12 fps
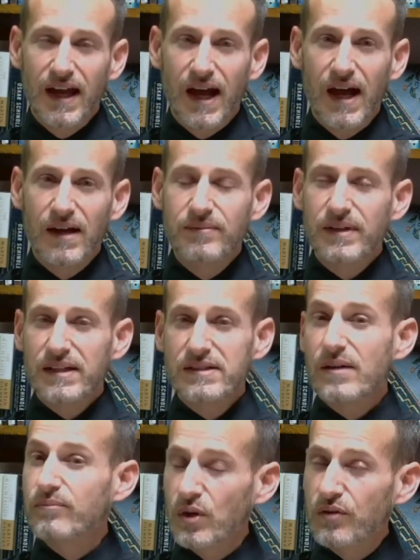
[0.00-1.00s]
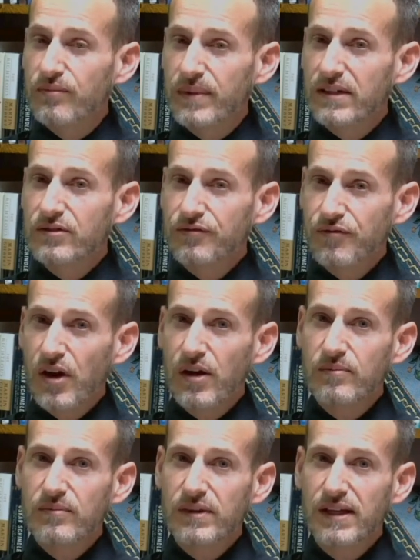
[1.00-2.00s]
It's a movement
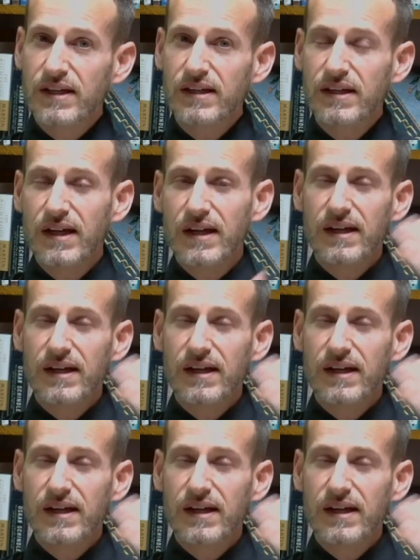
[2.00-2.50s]
from the